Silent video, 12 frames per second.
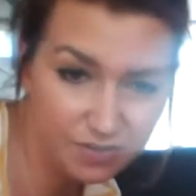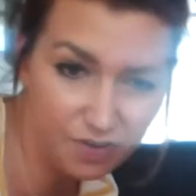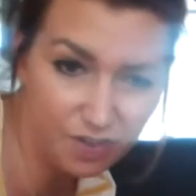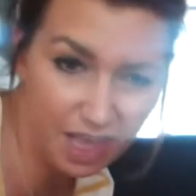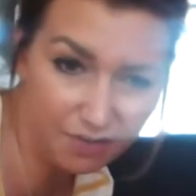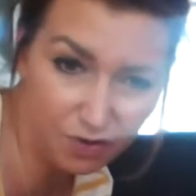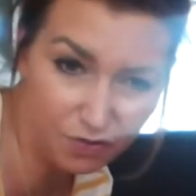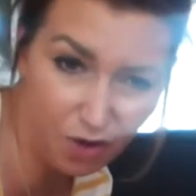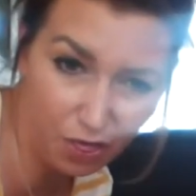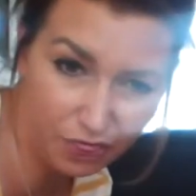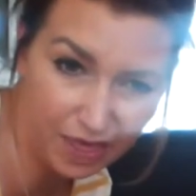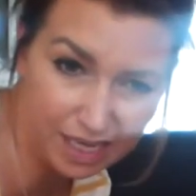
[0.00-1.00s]
of different, if you've
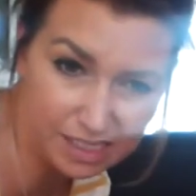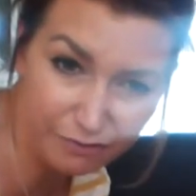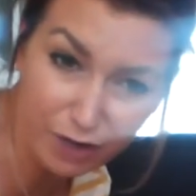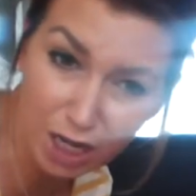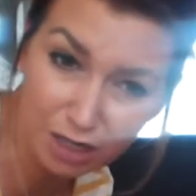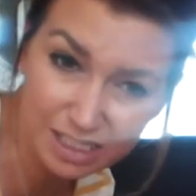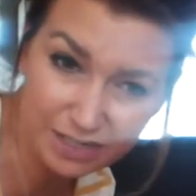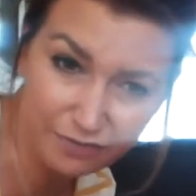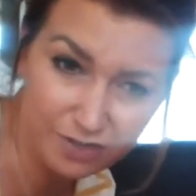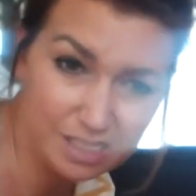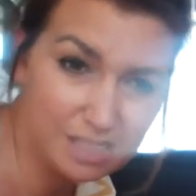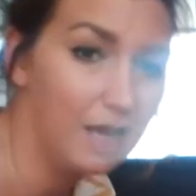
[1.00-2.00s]
got things of loads of
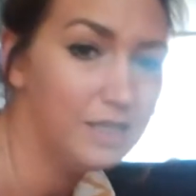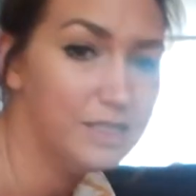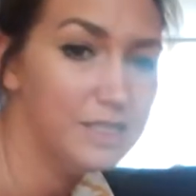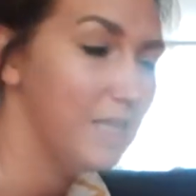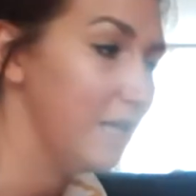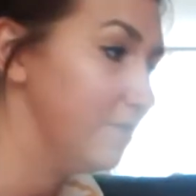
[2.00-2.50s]
different sizes,